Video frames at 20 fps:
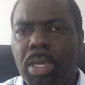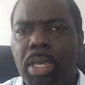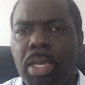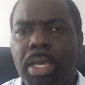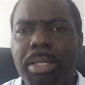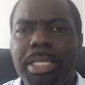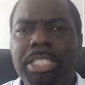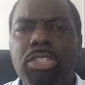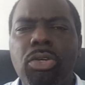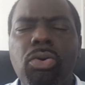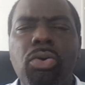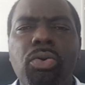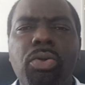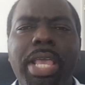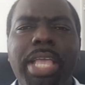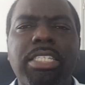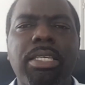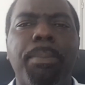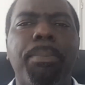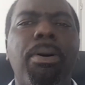This
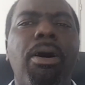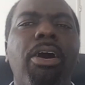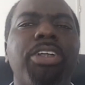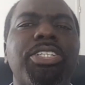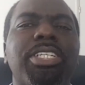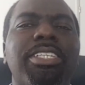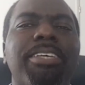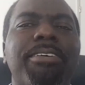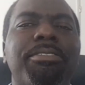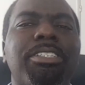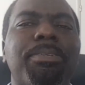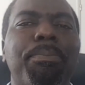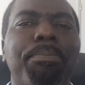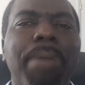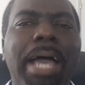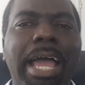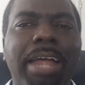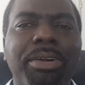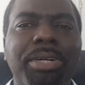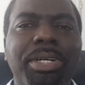creates a positive
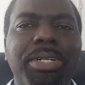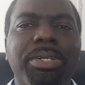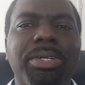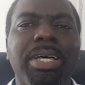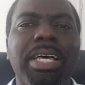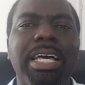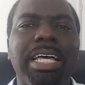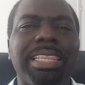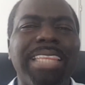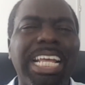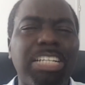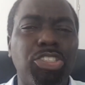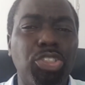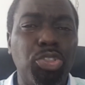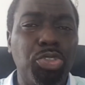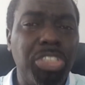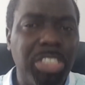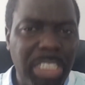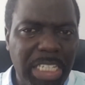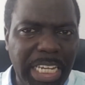spiral that
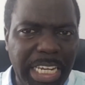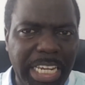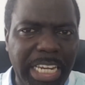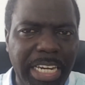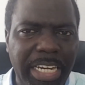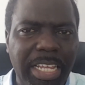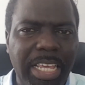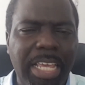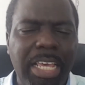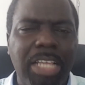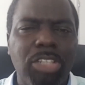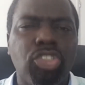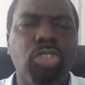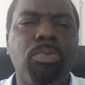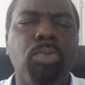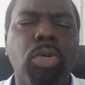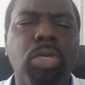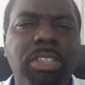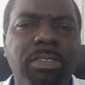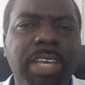you need to
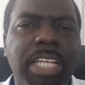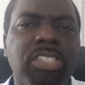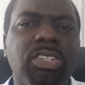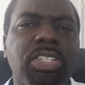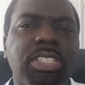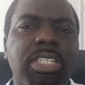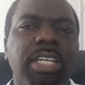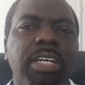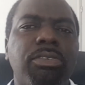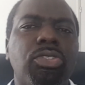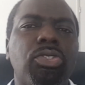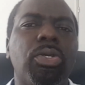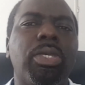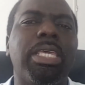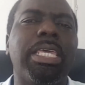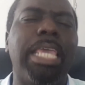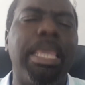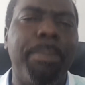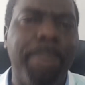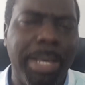motivate yourself to
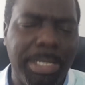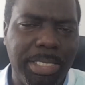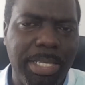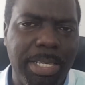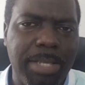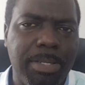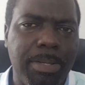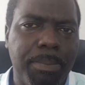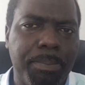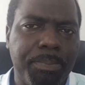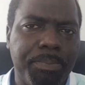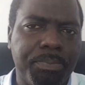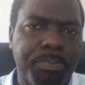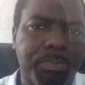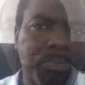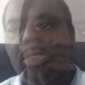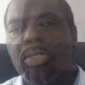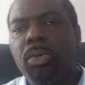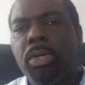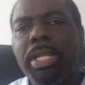keep at it.
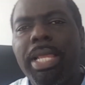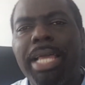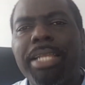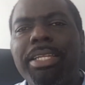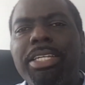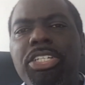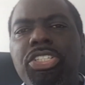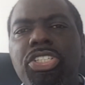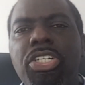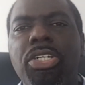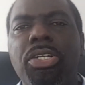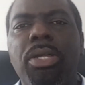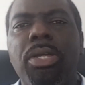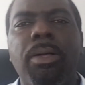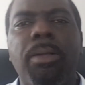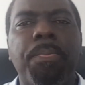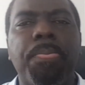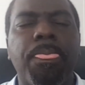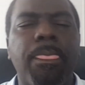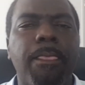So in addition,
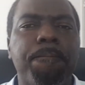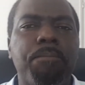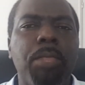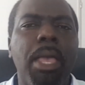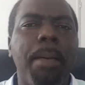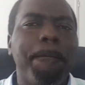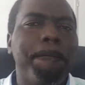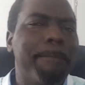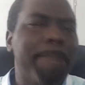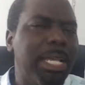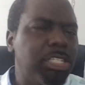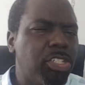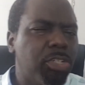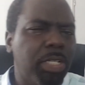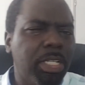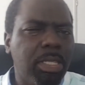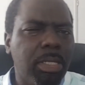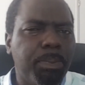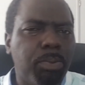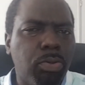
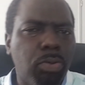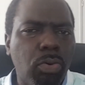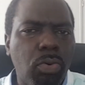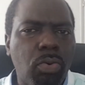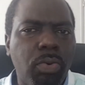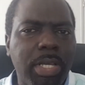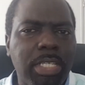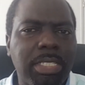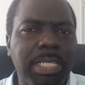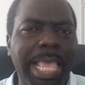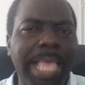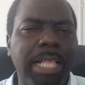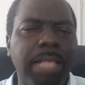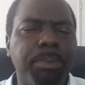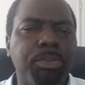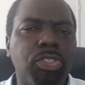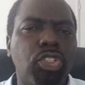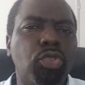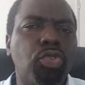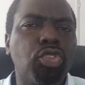measuring the progress
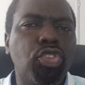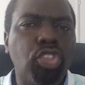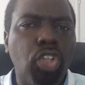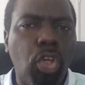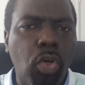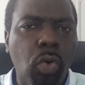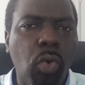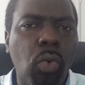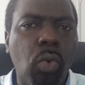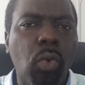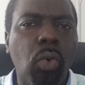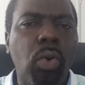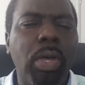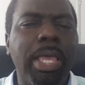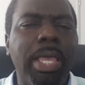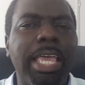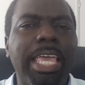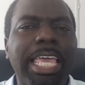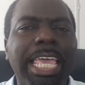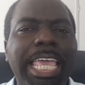helps you know
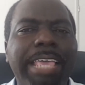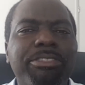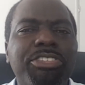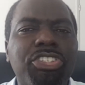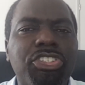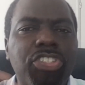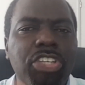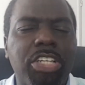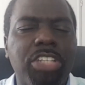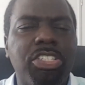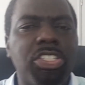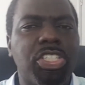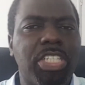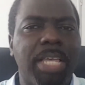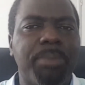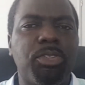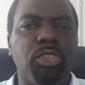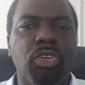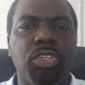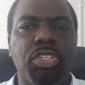if certain
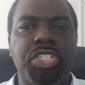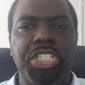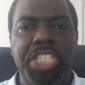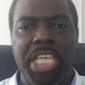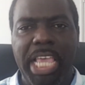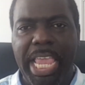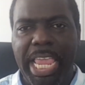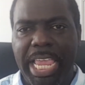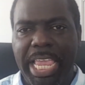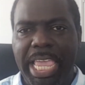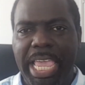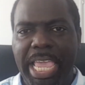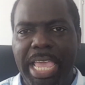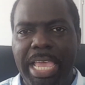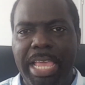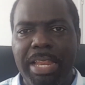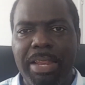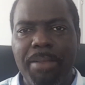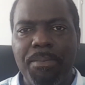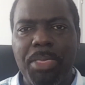steps you're
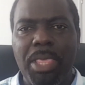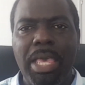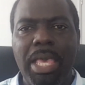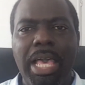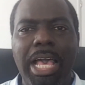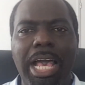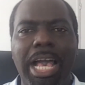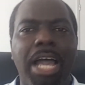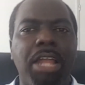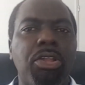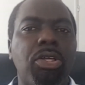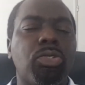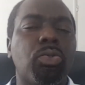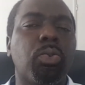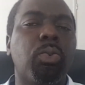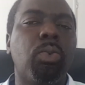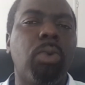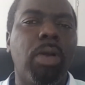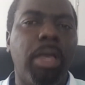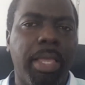taking are not
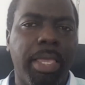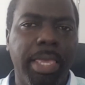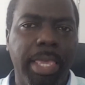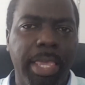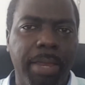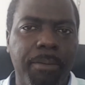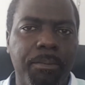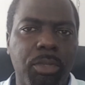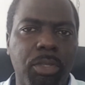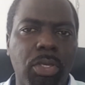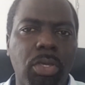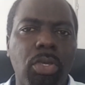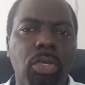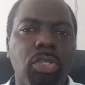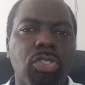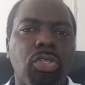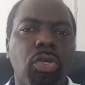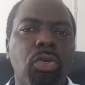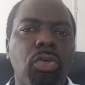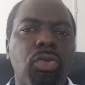working,
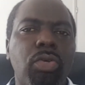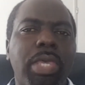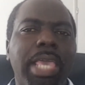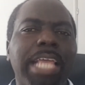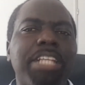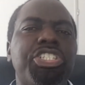so you can